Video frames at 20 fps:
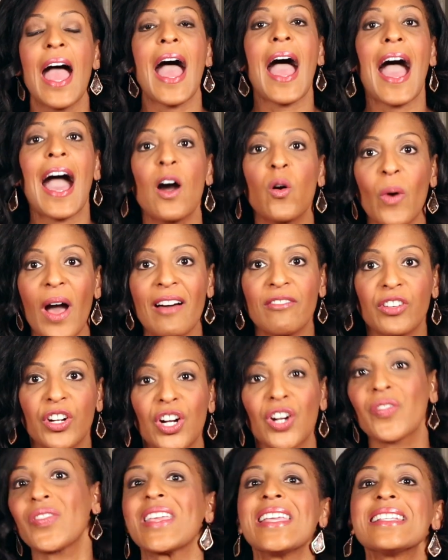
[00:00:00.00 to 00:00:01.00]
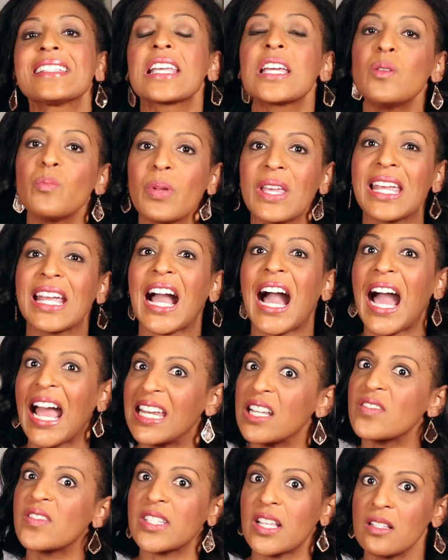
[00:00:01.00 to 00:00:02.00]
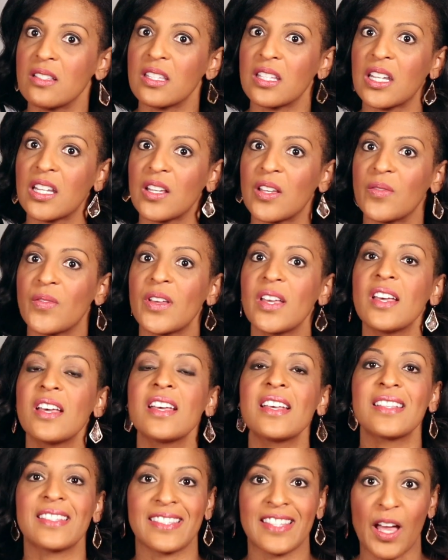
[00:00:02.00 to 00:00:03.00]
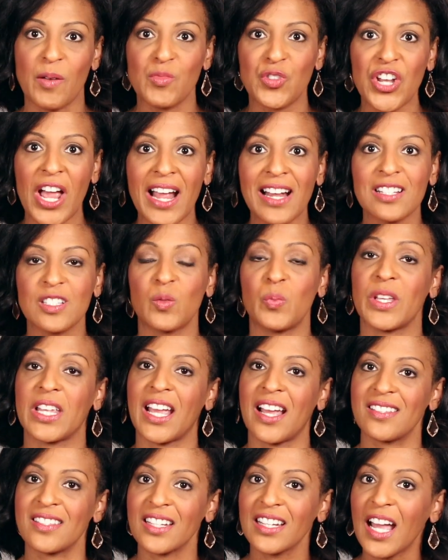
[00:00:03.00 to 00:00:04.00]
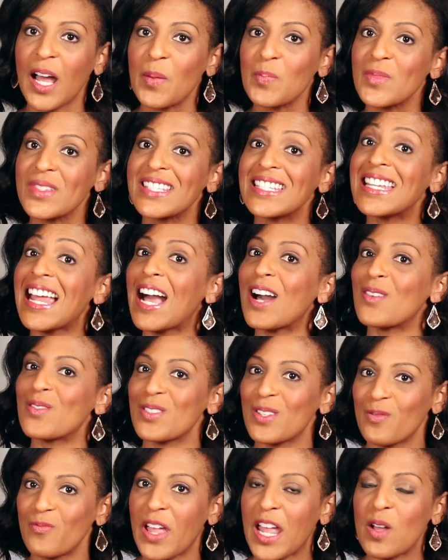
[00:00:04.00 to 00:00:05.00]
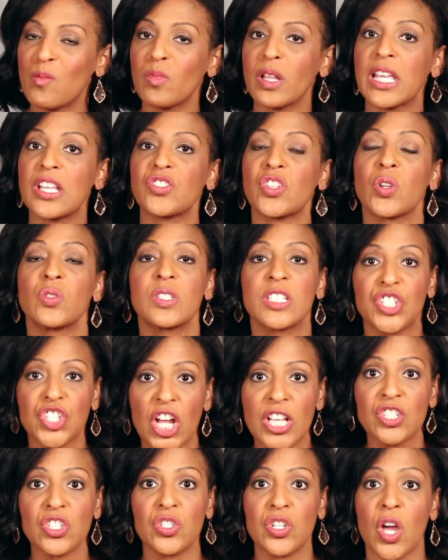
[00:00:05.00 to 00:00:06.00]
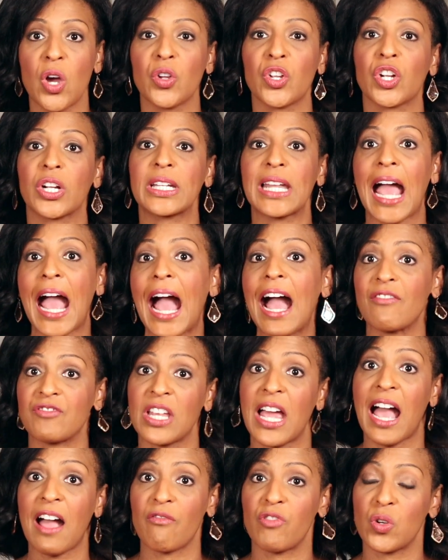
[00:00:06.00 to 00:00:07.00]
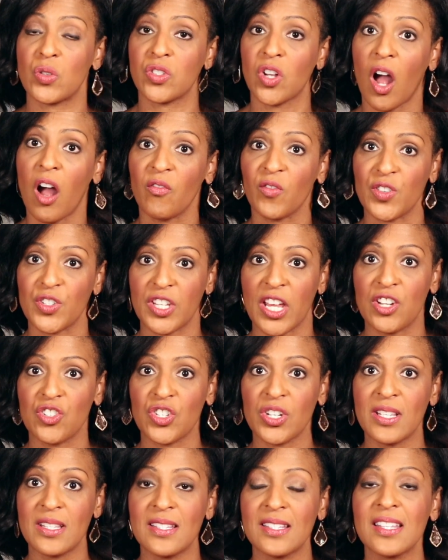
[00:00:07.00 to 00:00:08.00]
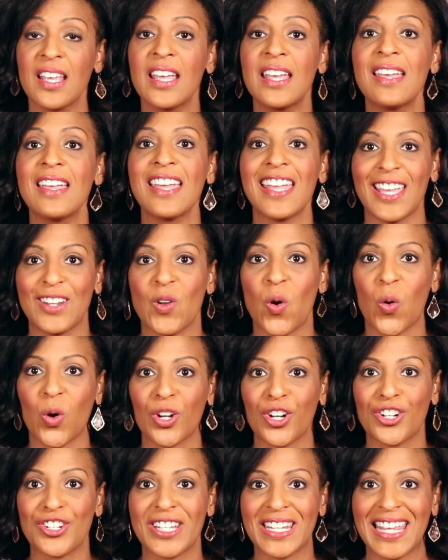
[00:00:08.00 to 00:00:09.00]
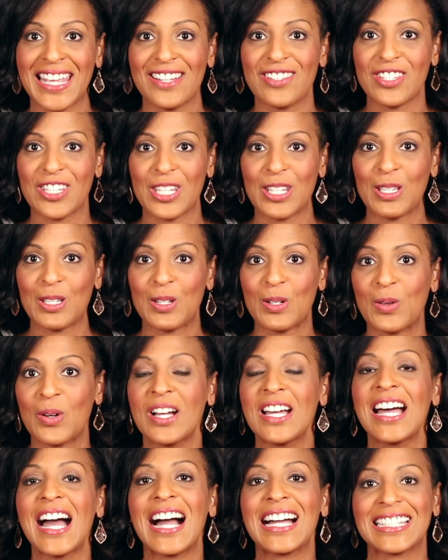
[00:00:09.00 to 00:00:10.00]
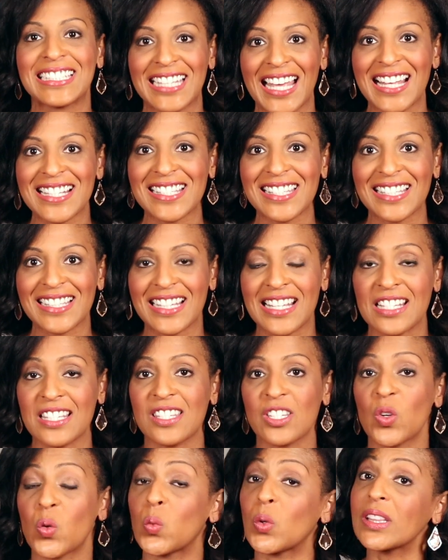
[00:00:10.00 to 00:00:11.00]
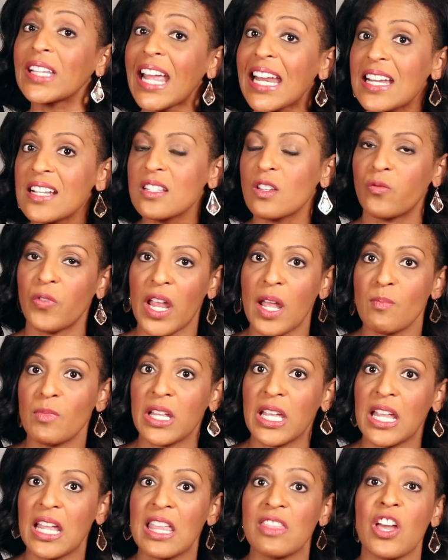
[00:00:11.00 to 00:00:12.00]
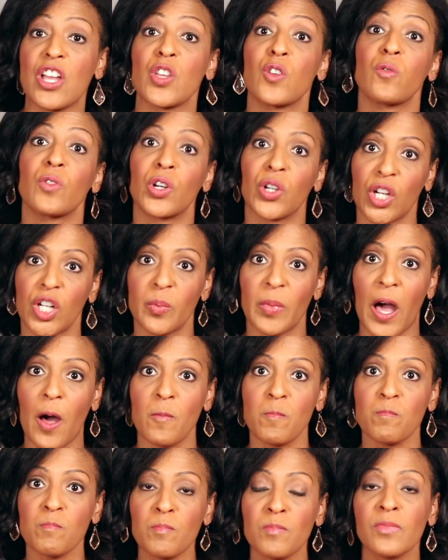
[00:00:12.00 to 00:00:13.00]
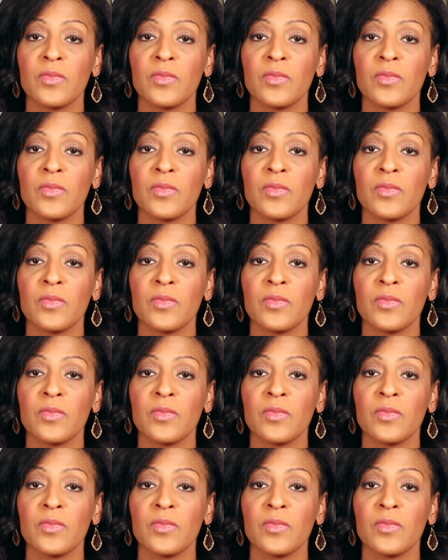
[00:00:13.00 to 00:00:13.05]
However, these can be kind of sensitive subjects because it comes down to family, so just know you're gonna have to have those conversations in order to get to a guest list related to family that you feel good about.